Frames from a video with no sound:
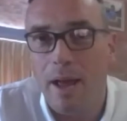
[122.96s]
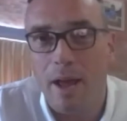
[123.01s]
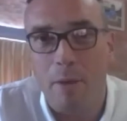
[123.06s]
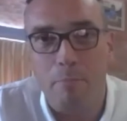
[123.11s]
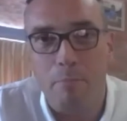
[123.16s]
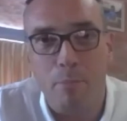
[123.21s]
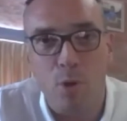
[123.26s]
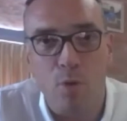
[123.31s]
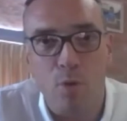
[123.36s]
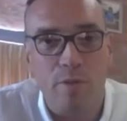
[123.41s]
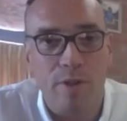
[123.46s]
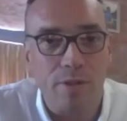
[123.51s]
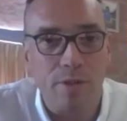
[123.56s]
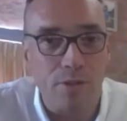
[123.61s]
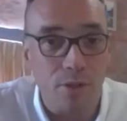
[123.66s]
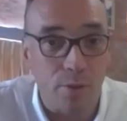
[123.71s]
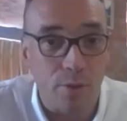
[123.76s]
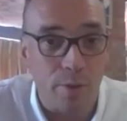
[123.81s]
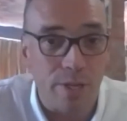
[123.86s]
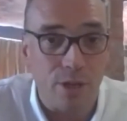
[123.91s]
and move
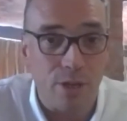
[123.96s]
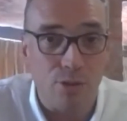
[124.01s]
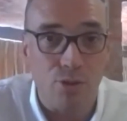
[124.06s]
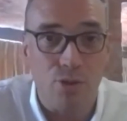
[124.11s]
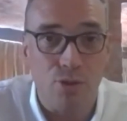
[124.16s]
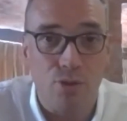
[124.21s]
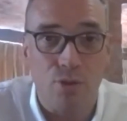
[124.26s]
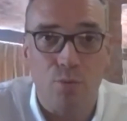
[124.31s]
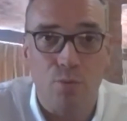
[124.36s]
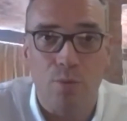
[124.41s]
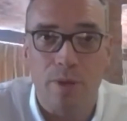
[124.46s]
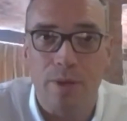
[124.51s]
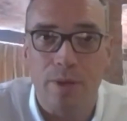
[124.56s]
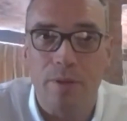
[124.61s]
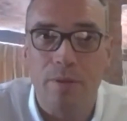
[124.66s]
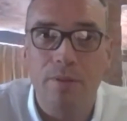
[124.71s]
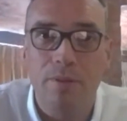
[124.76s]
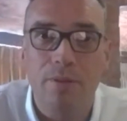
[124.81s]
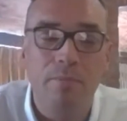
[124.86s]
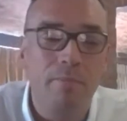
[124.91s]
into a digital
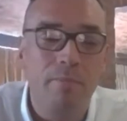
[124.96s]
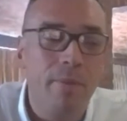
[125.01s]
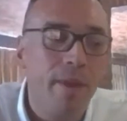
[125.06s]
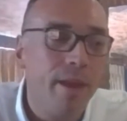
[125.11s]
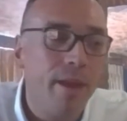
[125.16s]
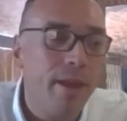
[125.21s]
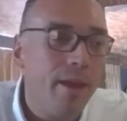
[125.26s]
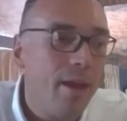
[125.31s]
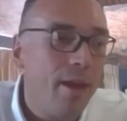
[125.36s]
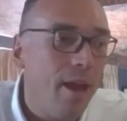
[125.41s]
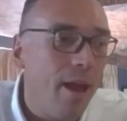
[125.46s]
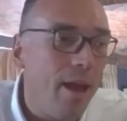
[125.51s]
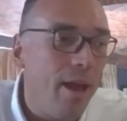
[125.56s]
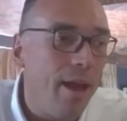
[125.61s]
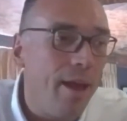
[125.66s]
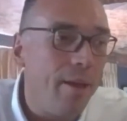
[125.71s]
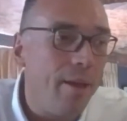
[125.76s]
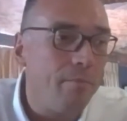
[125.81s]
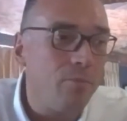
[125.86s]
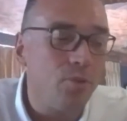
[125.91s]
world.
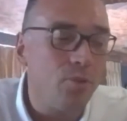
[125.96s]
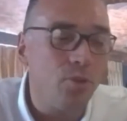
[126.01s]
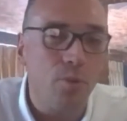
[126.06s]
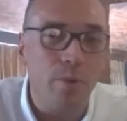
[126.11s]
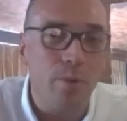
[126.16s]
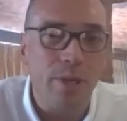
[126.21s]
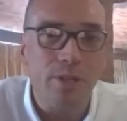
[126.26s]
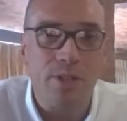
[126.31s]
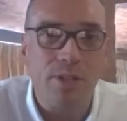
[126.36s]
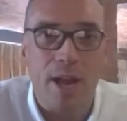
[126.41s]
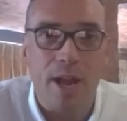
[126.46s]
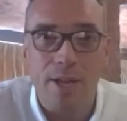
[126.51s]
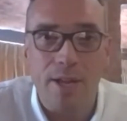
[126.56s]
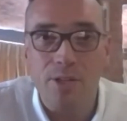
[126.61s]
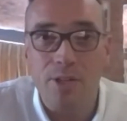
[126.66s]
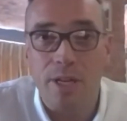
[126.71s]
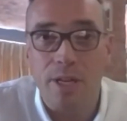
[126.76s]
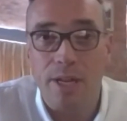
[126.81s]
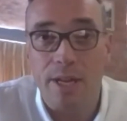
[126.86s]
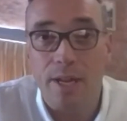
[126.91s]
Um, so we
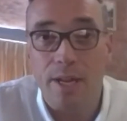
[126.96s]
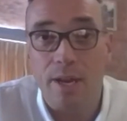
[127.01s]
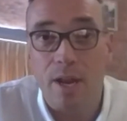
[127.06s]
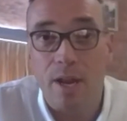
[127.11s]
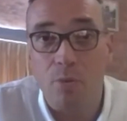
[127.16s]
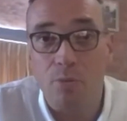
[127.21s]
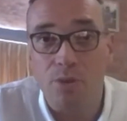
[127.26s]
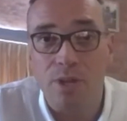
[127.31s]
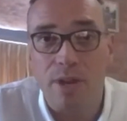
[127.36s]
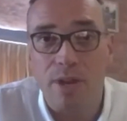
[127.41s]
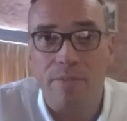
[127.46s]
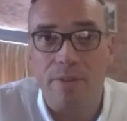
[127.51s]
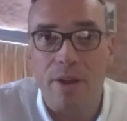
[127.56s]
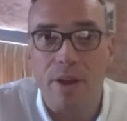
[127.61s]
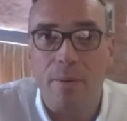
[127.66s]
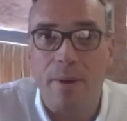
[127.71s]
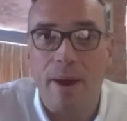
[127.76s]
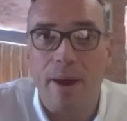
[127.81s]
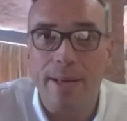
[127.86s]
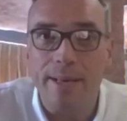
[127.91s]
started in 07,
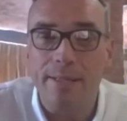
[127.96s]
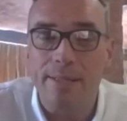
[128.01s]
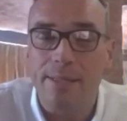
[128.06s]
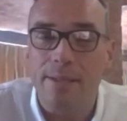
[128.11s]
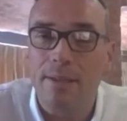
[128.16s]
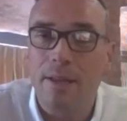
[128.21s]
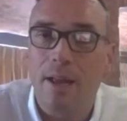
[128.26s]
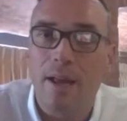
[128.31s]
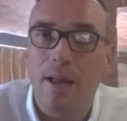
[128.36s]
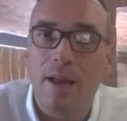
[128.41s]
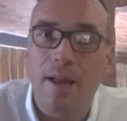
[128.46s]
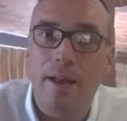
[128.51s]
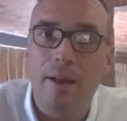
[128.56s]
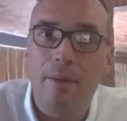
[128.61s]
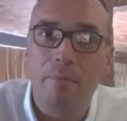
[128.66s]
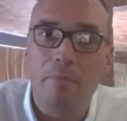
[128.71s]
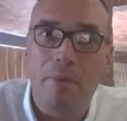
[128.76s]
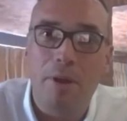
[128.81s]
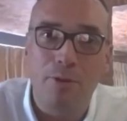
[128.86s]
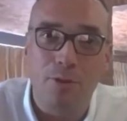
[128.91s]
08,
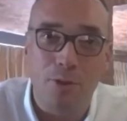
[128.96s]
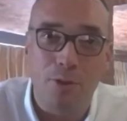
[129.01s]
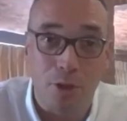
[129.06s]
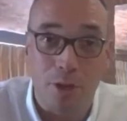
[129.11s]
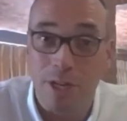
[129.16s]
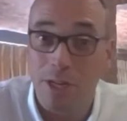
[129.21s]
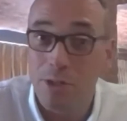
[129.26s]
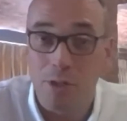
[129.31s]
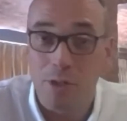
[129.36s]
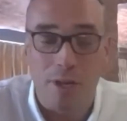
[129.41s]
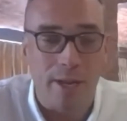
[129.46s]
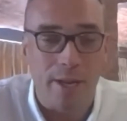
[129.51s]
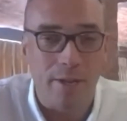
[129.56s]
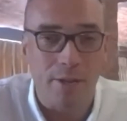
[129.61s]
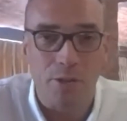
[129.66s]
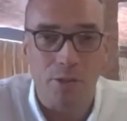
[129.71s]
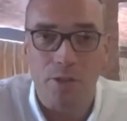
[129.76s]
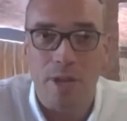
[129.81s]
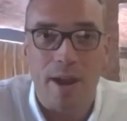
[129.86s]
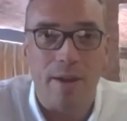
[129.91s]
um, literally
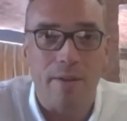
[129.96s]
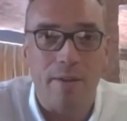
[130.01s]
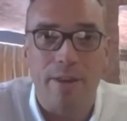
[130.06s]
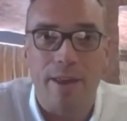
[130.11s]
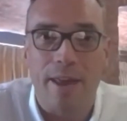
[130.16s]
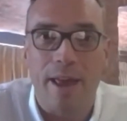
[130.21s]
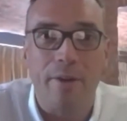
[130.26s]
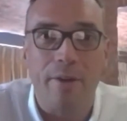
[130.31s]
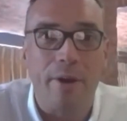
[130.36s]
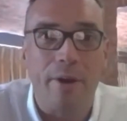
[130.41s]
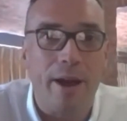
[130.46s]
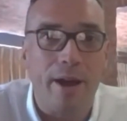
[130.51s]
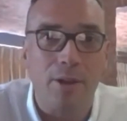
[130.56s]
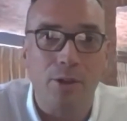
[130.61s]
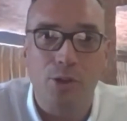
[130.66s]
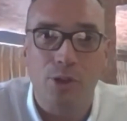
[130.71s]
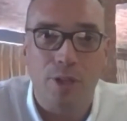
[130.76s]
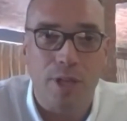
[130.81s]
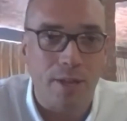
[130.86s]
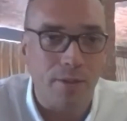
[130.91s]
just out of a
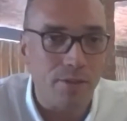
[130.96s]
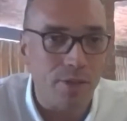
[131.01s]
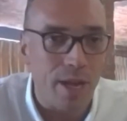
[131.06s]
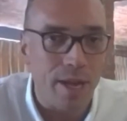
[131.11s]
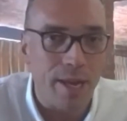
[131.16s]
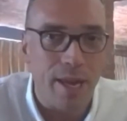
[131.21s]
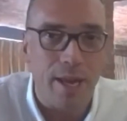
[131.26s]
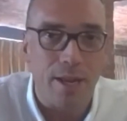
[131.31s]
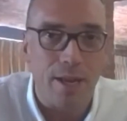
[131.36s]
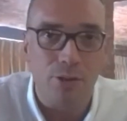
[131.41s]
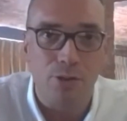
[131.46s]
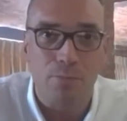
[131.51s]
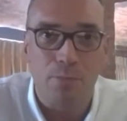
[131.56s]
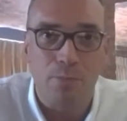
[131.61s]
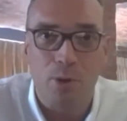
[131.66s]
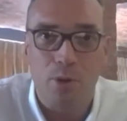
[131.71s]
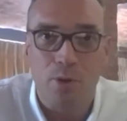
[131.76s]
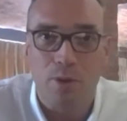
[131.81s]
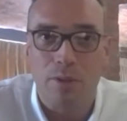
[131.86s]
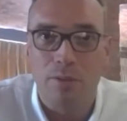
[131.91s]
garage and then taking a
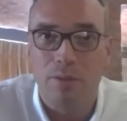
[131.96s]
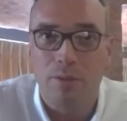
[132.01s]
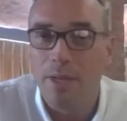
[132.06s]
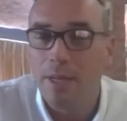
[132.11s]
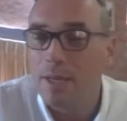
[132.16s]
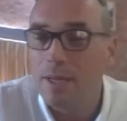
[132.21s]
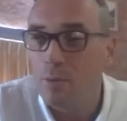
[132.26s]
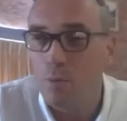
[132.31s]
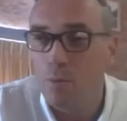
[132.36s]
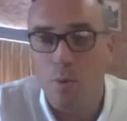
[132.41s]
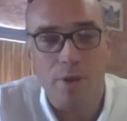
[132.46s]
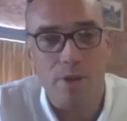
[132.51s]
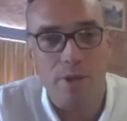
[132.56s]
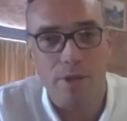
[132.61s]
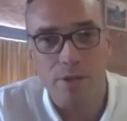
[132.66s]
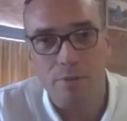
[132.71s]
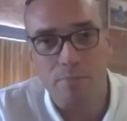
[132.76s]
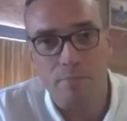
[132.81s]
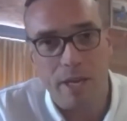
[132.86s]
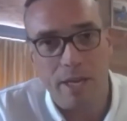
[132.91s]
small, one of
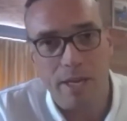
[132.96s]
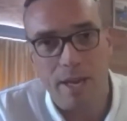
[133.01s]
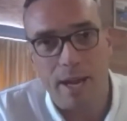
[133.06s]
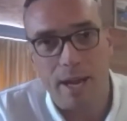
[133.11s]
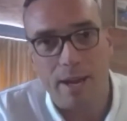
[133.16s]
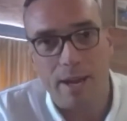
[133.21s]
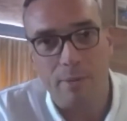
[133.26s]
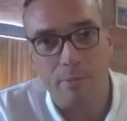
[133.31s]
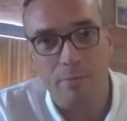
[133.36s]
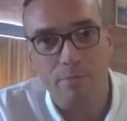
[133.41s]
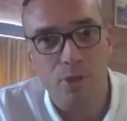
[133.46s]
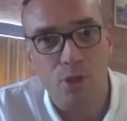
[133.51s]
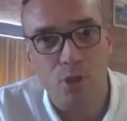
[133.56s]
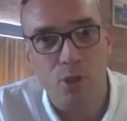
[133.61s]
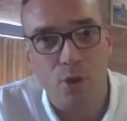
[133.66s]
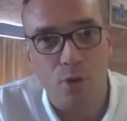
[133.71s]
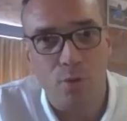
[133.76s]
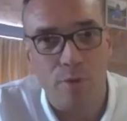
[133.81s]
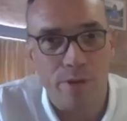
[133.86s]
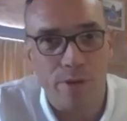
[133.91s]
these big yellow
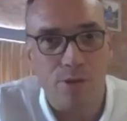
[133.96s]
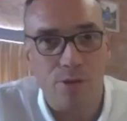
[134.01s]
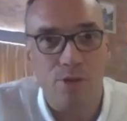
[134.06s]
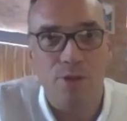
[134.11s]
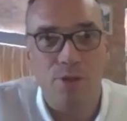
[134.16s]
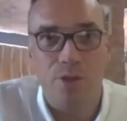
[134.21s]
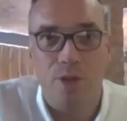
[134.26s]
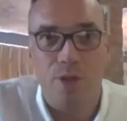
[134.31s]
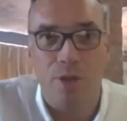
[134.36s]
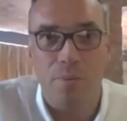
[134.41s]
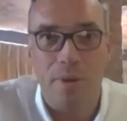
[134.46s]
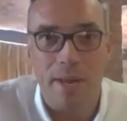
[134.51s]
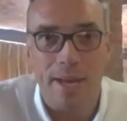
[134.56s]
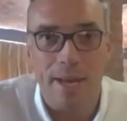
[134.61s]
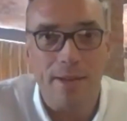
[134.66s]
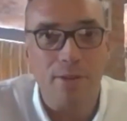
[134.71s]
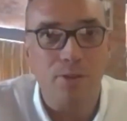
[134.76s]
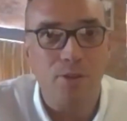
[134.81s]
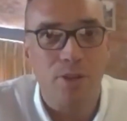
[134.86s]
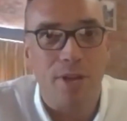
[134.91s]
storage
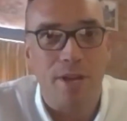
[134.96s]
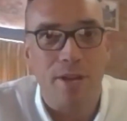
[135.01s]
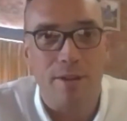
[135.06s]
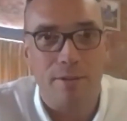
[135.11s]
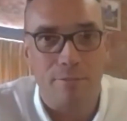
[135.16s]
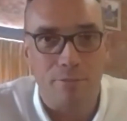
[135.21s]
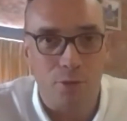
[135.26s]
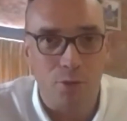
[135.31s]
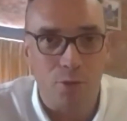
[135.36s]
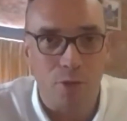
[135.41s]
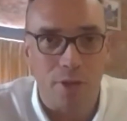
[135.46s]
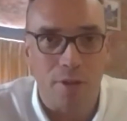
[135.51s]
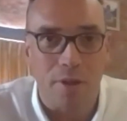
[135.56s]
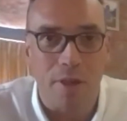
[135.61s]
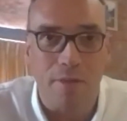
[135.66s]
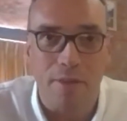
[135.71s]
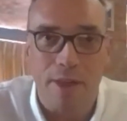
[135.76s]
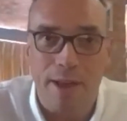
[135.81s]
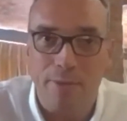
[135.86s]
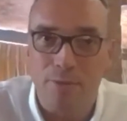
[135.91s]
units and just a, a
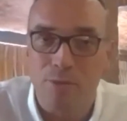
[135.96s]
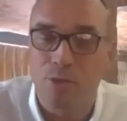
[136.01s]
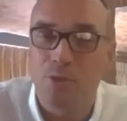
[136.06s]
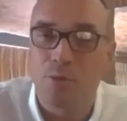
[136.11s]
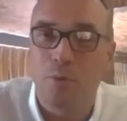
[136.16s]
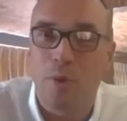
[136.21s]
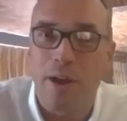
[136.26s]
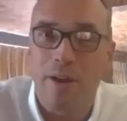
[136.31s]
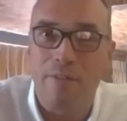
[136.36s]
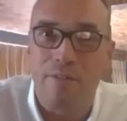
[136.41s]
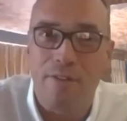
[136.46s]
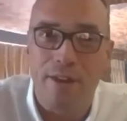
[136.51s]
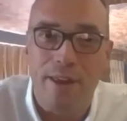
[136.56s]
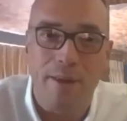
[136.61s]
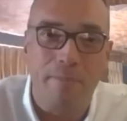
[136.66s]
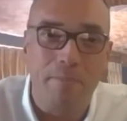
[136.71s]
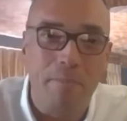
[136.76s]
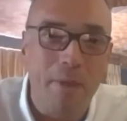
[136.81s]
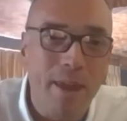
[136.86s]
thousand square feet